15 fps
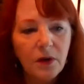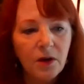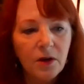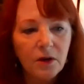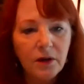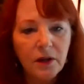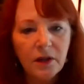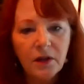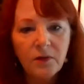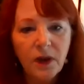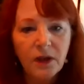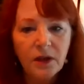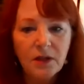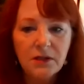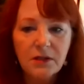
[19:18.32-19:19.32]
are
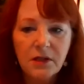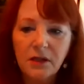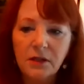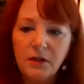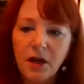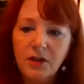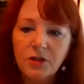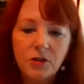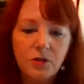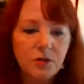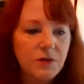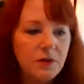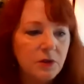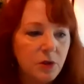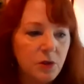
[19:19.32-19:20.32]
innovating technological
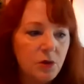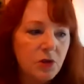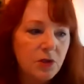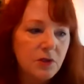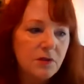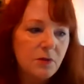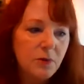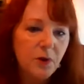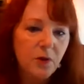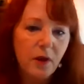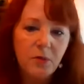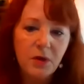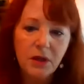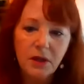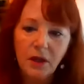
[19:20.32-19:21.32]
solutions, whether
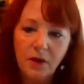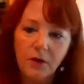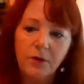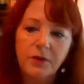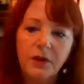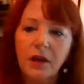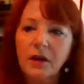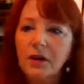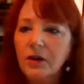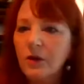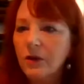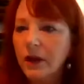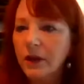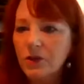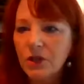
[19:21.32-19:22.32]
that be in healthcare
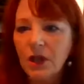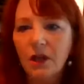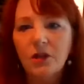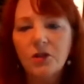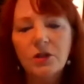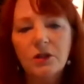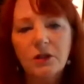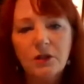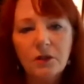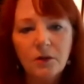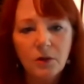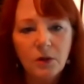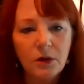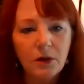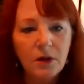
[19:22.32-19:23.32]
or education
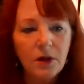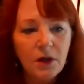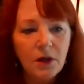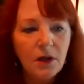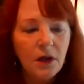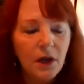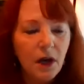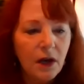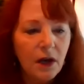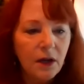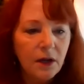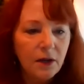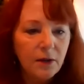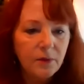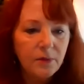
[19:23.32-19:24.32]
or
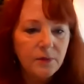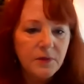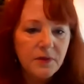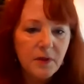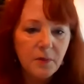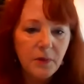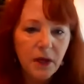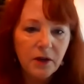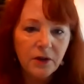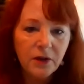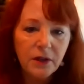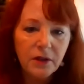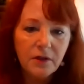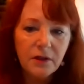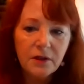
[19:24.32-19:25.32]
some
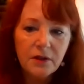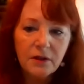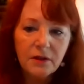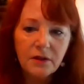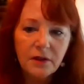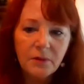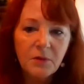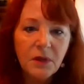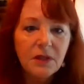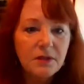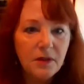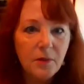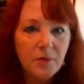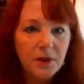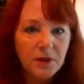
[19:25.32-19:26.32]
area that means
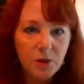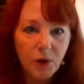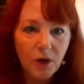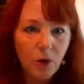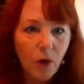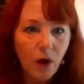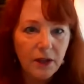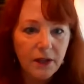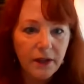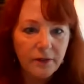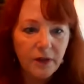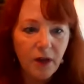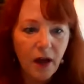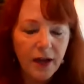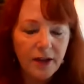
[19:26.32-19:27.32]
something to our quality of
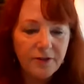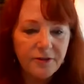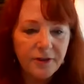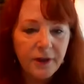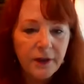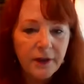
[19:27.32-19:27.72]
life.